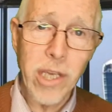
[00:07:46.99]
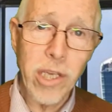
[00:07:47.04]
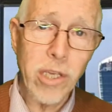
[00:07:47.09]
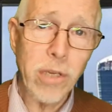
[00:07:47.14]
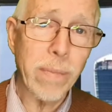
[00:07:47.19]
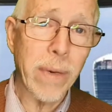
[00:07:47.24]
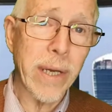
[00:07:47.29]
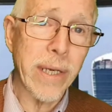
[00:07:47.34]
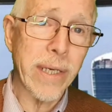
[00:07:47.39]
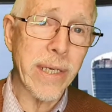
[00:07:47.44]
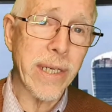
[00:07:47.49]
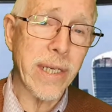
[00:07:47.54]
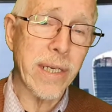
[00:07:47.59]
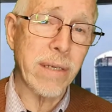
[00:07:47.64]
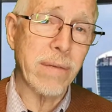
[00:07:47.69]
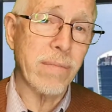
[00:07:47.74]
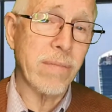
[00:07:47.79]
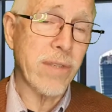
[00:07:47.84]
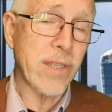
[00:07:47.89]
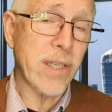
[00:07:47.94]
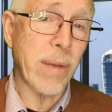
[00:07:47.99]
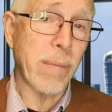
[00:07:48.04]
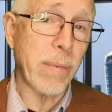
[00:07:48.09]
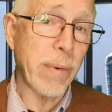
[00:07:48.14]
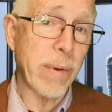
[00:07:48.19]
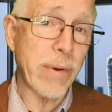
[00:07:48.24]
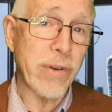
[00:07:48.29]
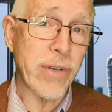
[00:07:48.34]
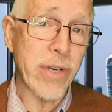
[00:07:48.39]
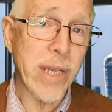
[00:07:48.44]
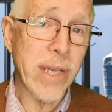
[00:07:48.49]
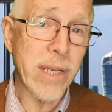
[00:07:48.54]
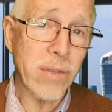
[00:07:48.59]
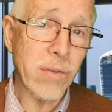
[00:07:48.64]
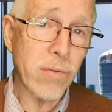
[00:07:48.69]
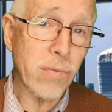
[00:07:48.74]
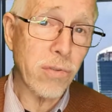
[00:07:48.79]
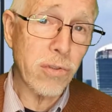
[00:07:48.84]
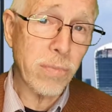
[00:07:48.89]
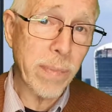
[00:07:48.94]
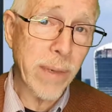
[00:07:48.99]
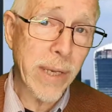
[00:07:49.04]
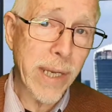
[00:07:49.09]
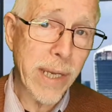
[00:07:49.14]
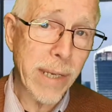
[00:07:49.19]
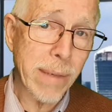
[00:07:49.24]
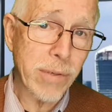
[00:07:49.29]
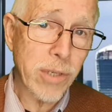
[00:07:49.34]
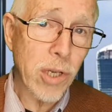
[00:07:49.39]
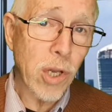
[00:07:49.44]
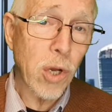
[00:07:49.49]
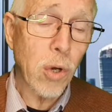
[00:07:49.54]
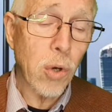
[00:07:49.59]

You might need a supplementary heat source perhaps,